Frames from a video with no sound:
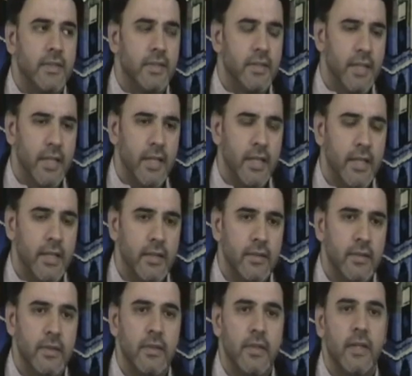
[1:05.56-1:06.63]
today
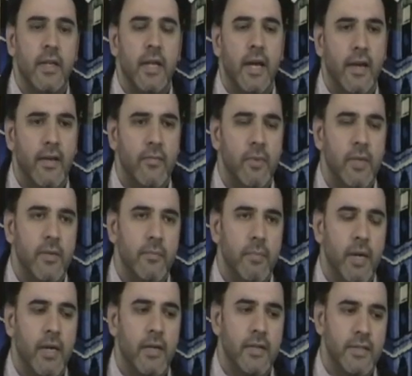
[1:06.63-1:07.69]
and have been
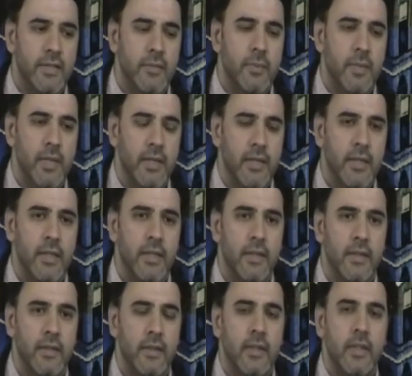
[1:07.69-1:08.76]
participating
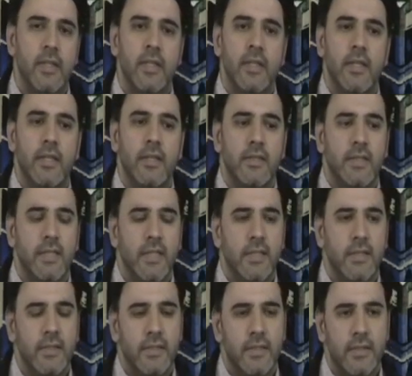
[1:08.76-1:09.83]

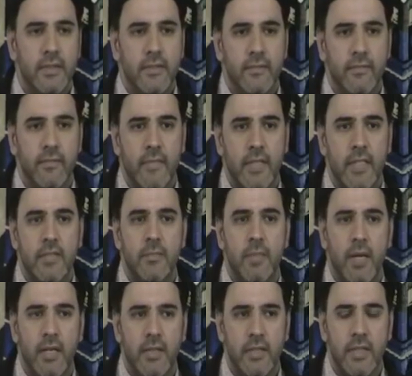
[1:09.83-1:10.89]
since his
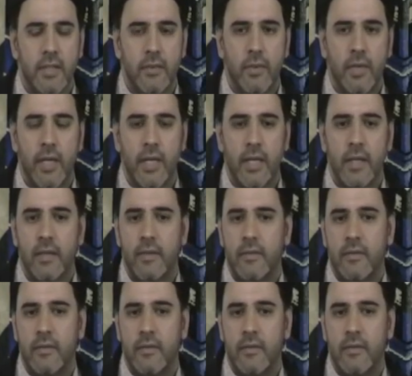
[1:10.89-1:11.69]
passing away